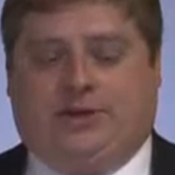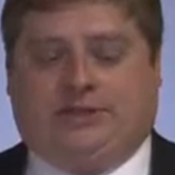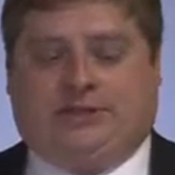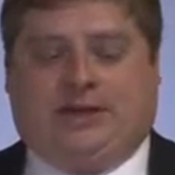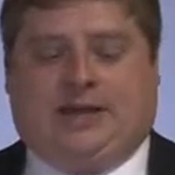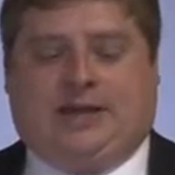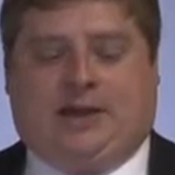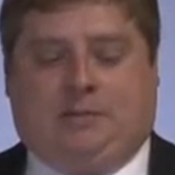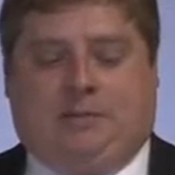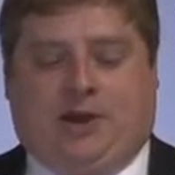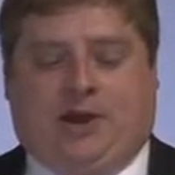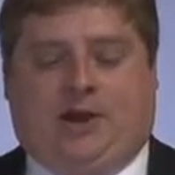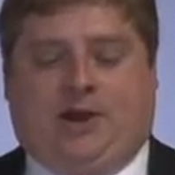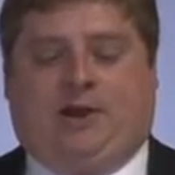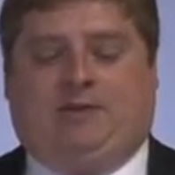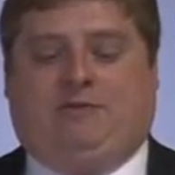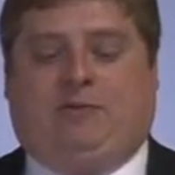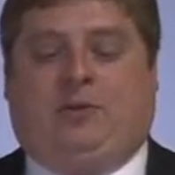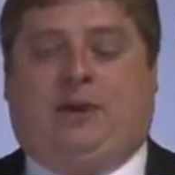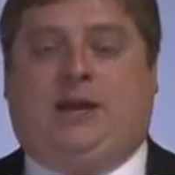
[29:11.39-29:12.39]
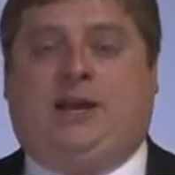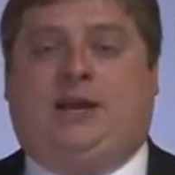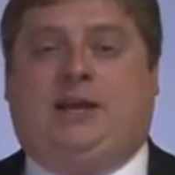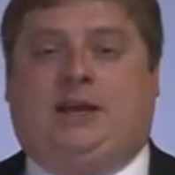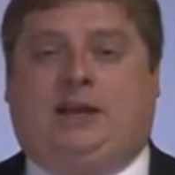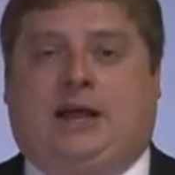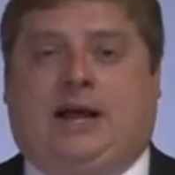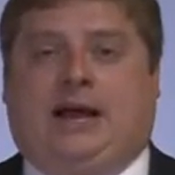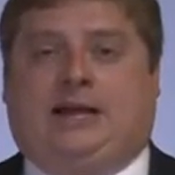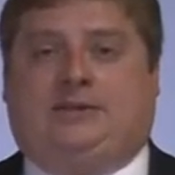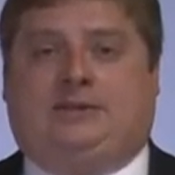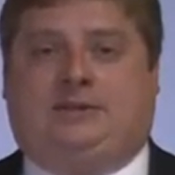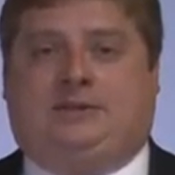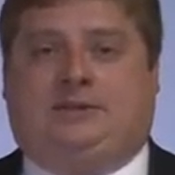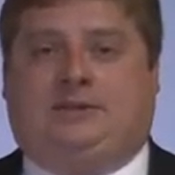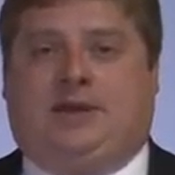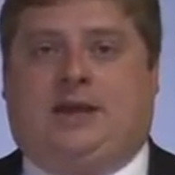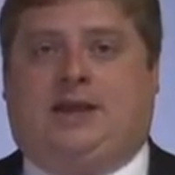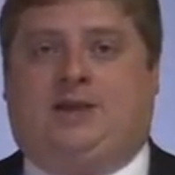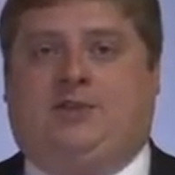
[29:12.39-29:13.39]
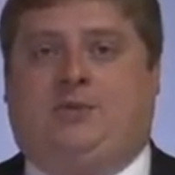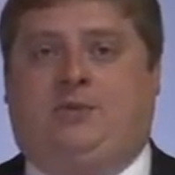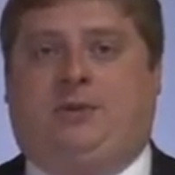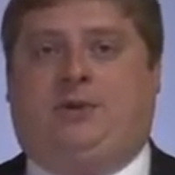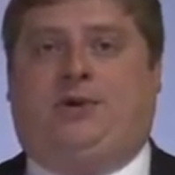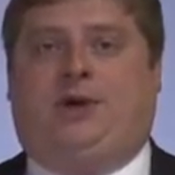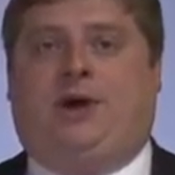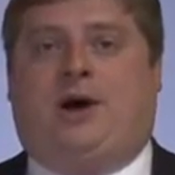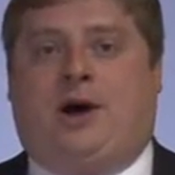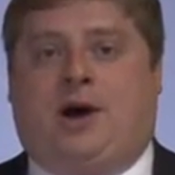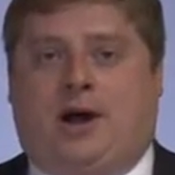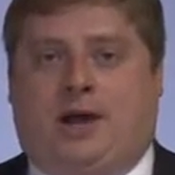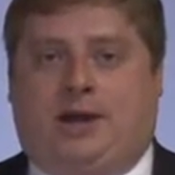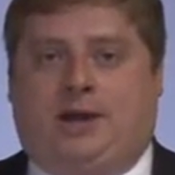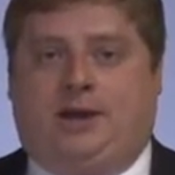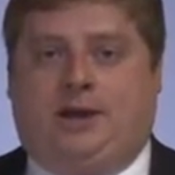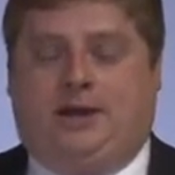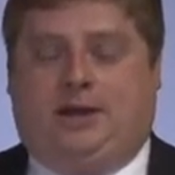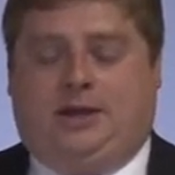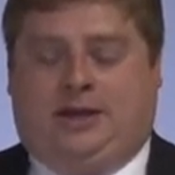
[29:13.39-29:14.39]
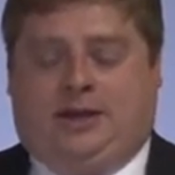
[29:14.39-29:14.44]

It's like a pair of reading glasses that you put on